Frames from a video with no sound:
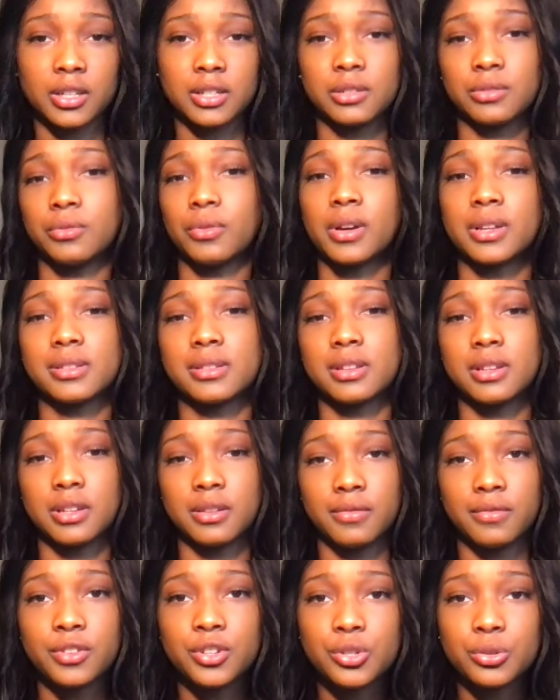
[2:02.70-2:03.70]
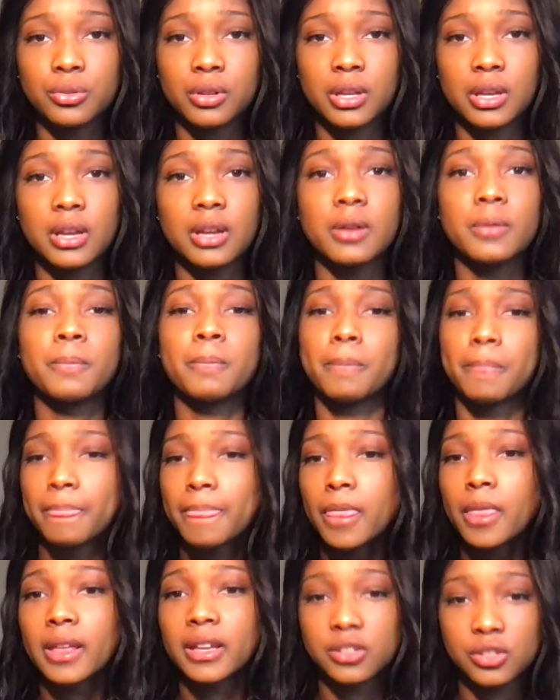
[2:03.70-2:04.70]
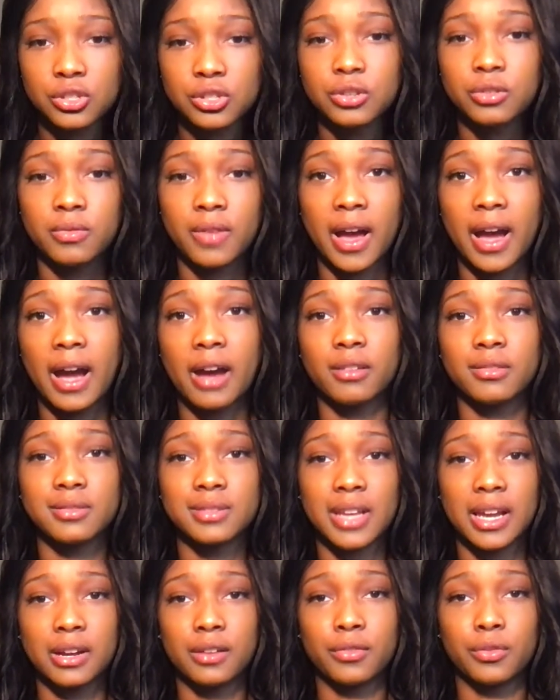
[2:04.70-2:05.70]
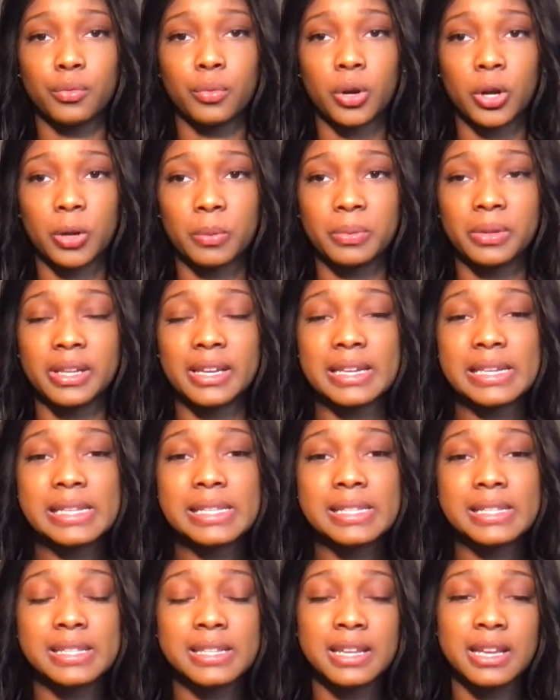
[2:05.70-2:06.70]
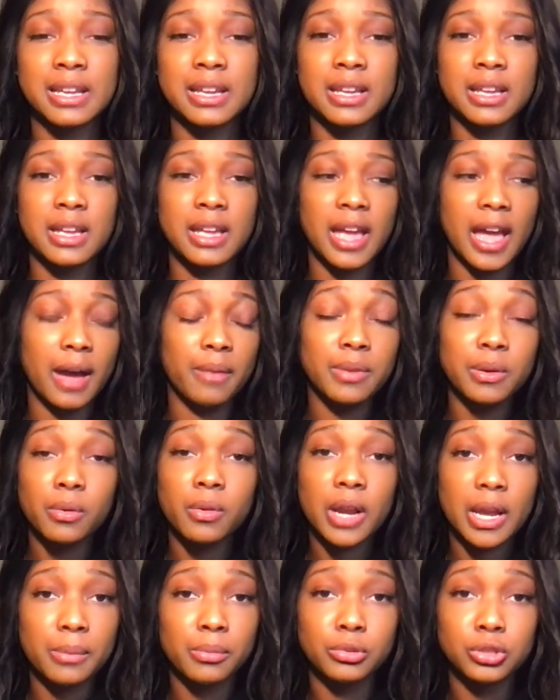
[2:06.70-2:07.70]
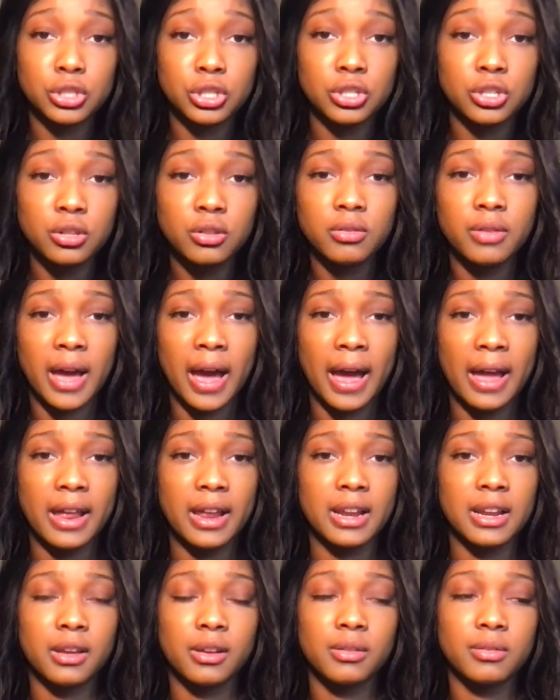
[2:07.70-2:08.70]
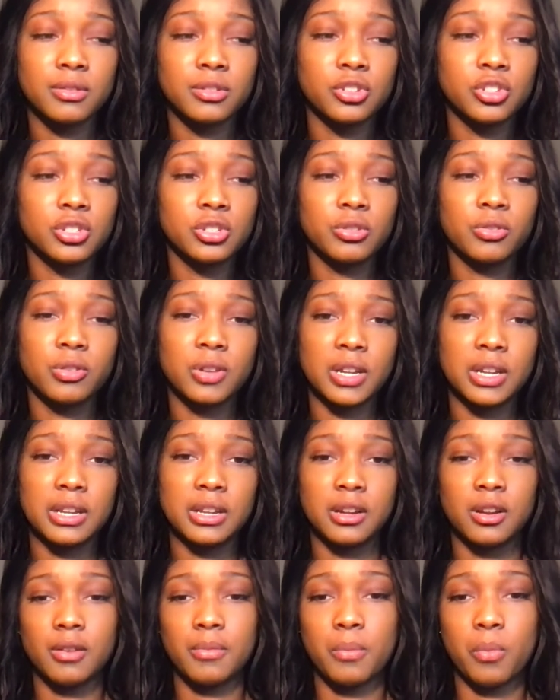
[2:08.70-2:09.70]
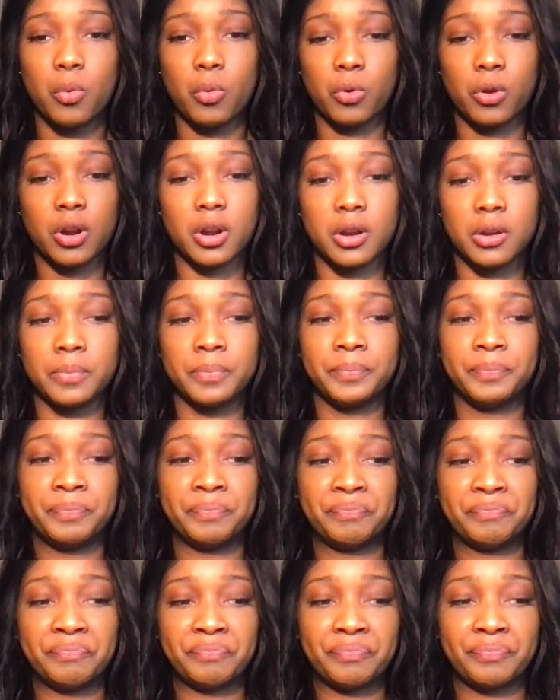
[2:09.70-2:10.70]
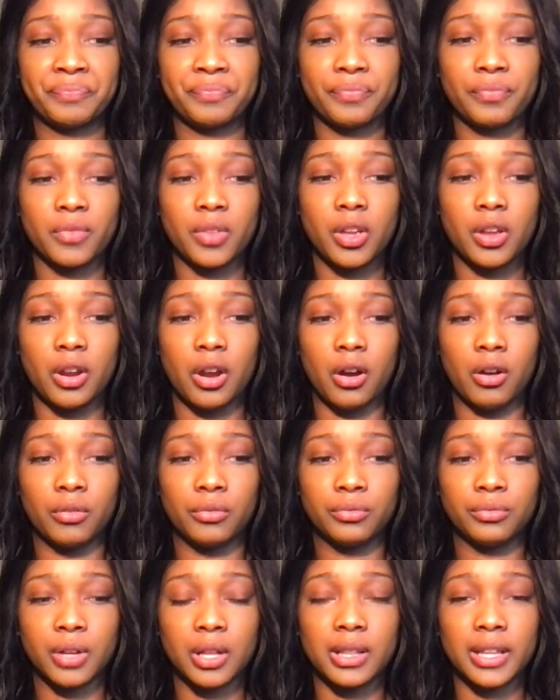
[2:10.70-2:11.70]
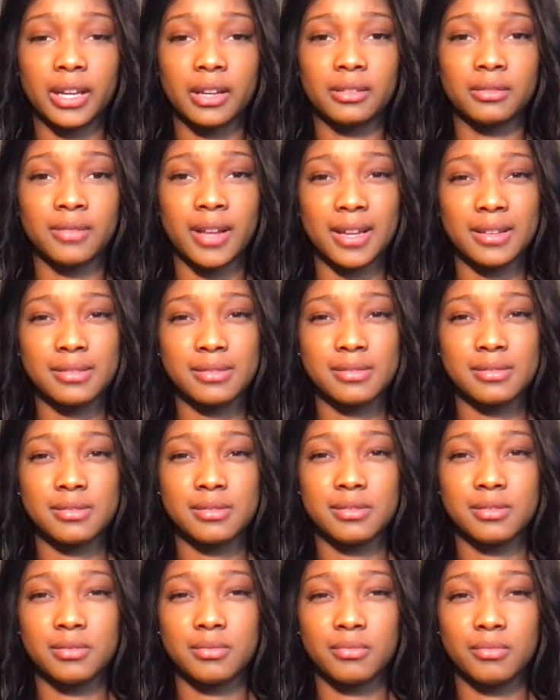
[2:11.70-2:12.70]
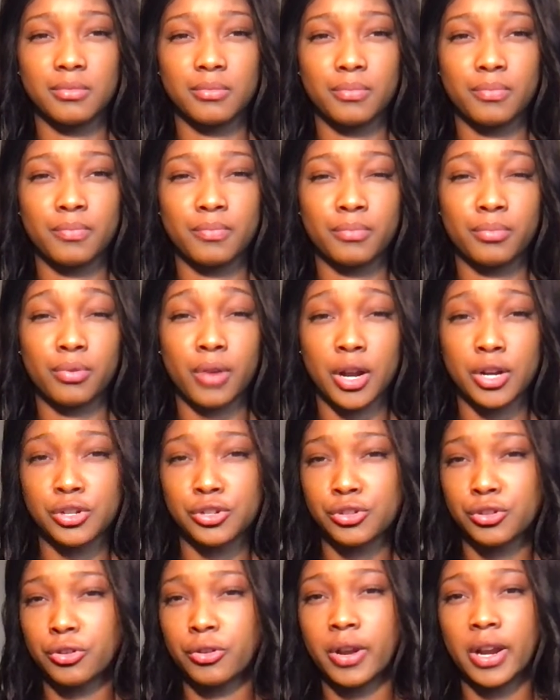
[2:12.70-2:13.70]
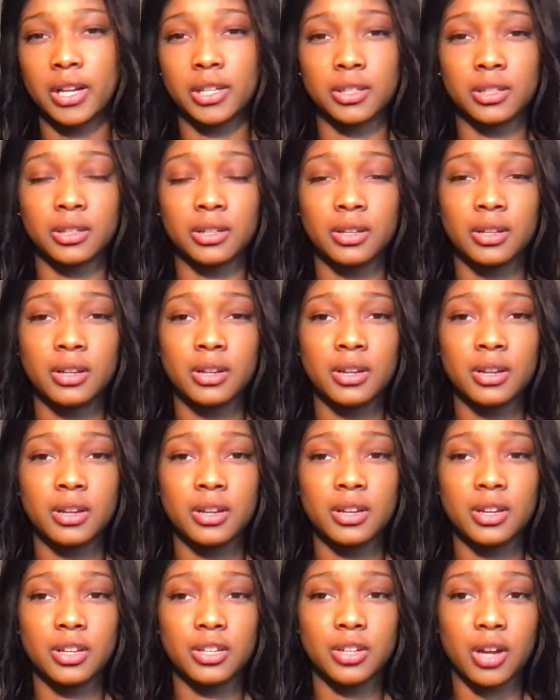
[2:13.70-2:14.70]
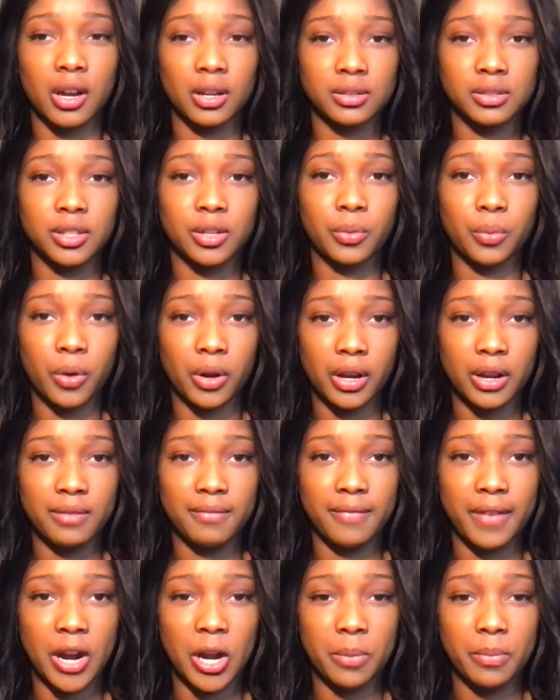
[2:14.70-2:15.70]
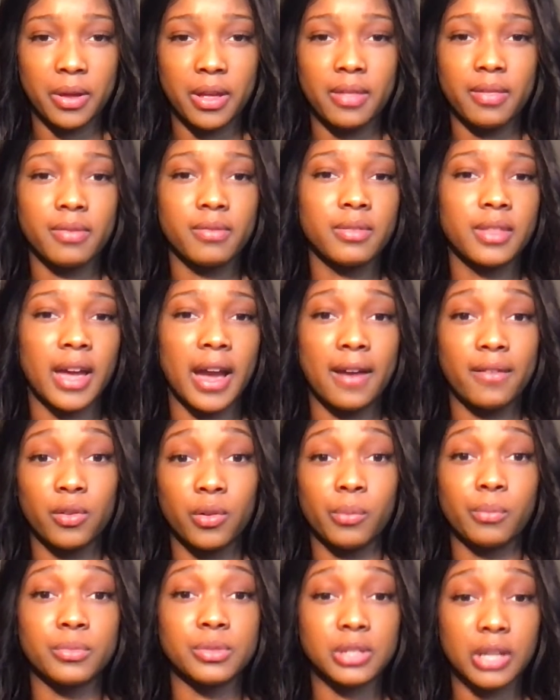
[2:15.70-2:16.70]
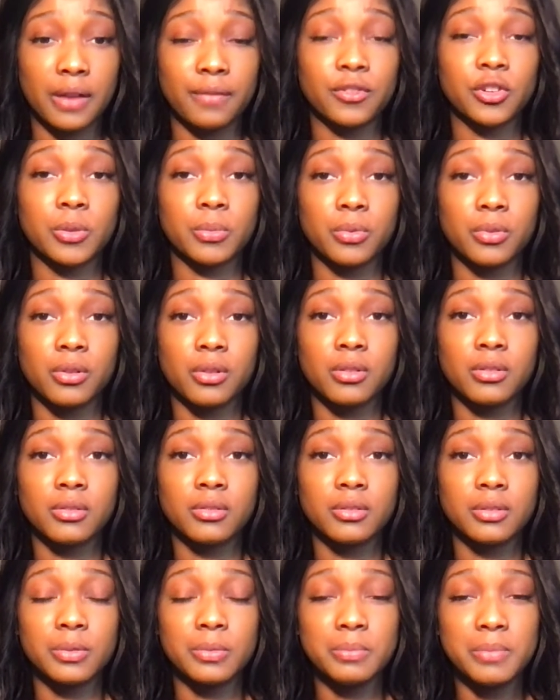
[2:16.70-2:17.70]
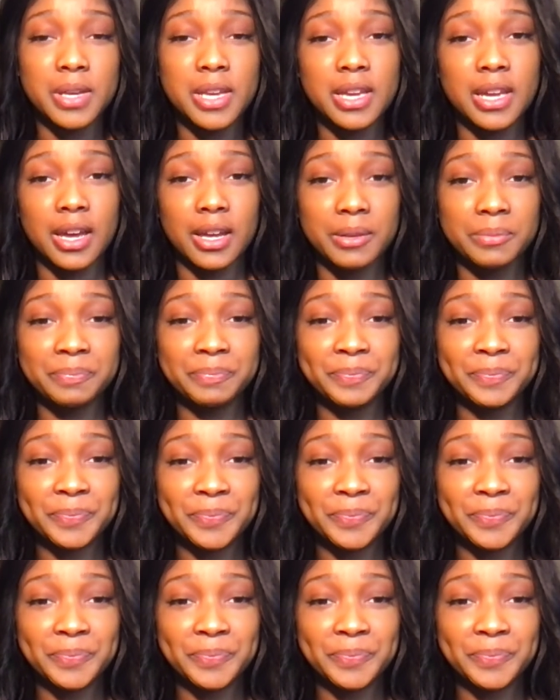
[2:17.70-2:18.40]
to us individually, let's do that outside of the workplace. And we were able to do that, and it just created a more, a less pressuring, toxic work environment that everyone was comfortable being in.